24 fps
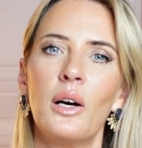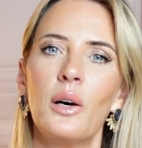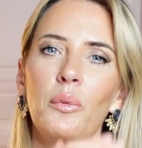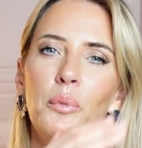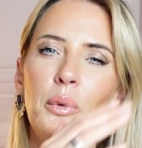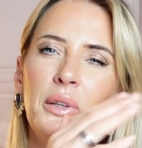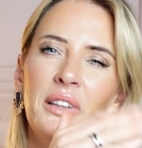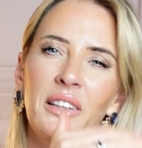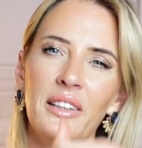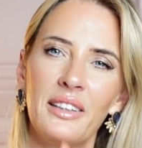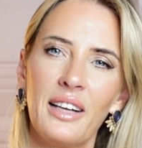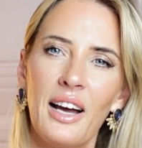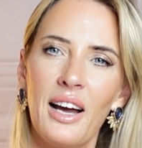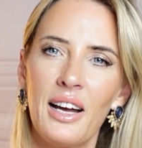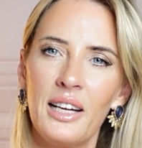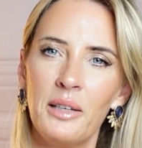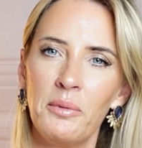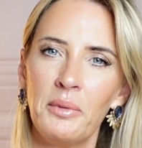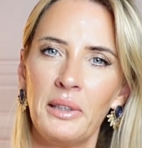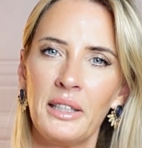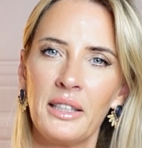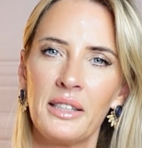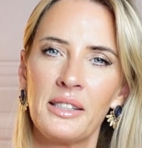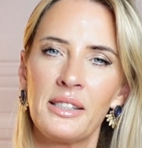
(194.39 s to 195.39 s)
with the
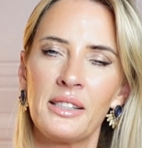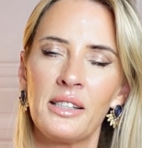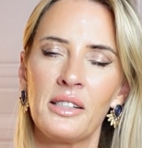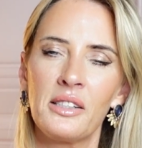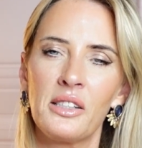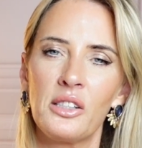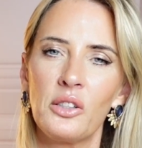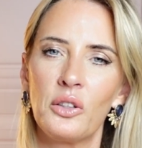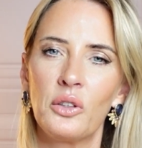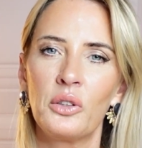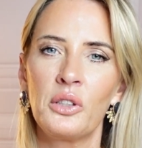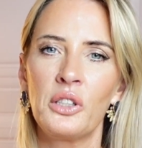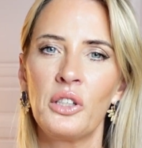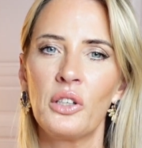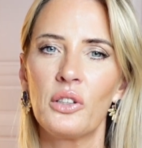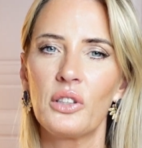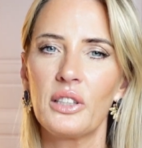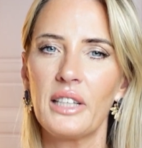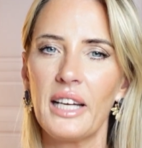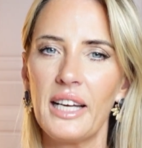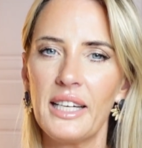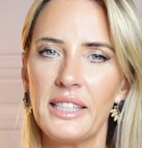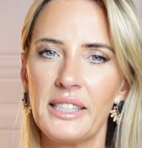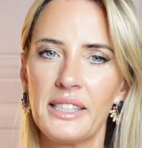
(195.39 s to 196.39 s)
timings, so your
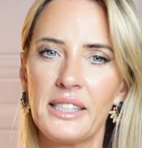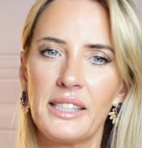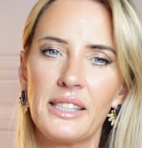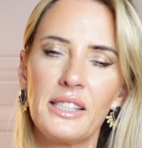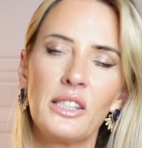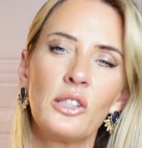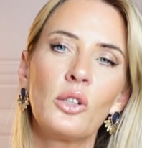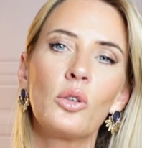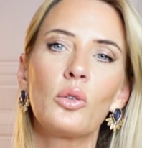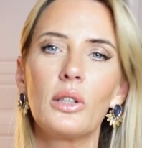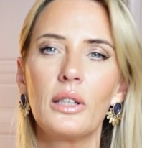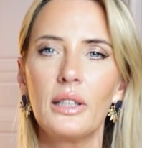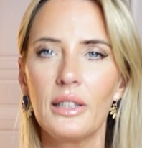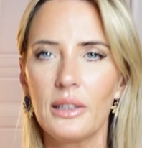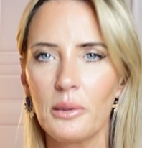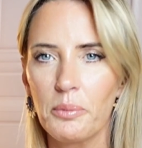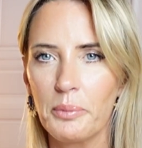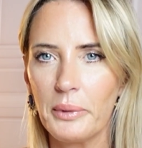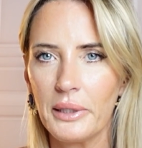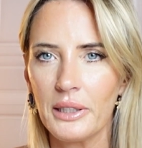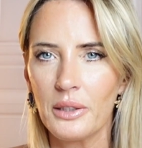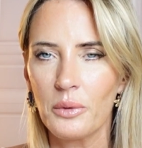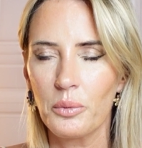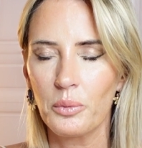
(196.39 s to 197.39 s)
guests know a little
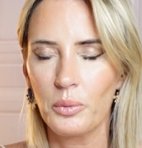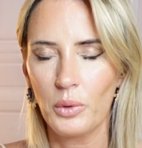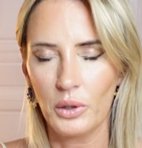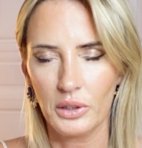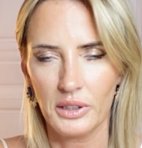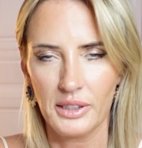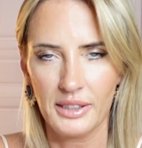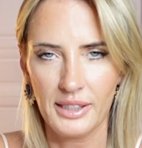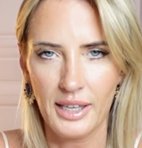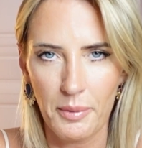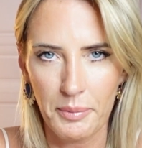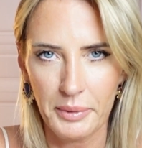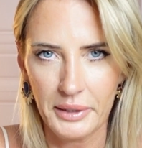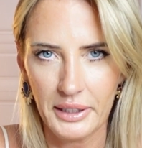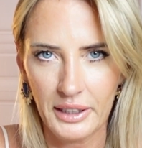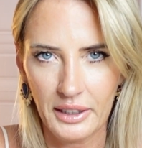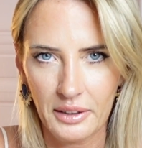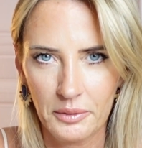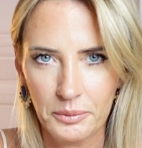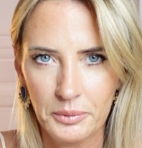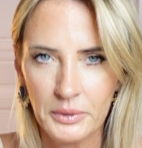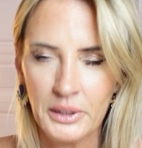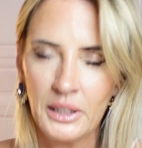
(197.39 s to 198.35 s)
bit what is happening.